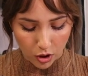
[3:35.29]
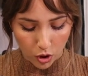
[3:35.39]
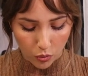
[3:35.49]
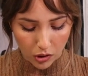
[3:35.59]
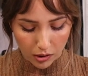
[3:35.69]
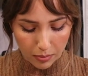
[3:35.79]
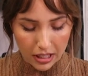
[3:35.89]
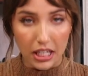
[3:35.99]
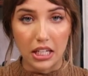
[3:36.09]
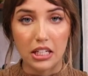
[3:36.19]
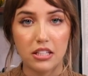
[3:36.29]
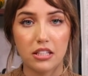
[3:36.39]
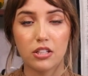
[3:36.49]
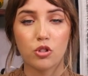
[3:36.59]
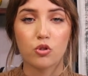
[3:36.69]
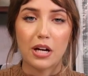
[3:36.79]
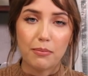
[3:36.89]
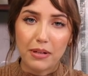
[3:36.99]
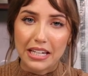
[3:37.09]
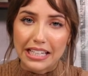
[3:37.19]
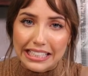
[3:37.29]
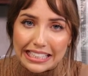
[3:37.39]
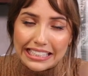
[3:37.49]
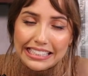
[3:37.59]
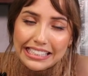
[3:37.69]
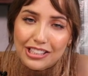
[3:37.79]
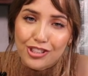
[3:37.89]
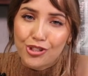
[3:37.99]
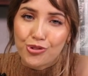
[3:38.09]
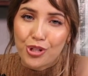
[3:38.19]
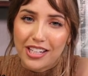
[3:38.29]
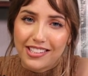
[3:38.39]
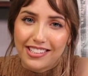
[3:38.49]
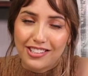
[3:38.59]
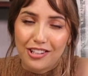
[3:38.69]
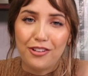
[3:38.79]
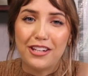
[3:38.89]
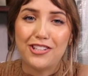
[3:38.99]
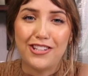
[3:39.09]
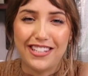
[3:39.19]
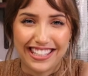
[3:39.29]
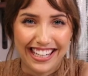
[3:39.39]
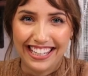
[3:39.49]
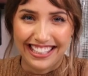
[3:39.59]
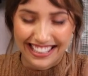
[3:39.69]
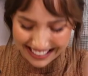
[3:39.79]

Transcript: you will be scraping the strings until you get to the skin.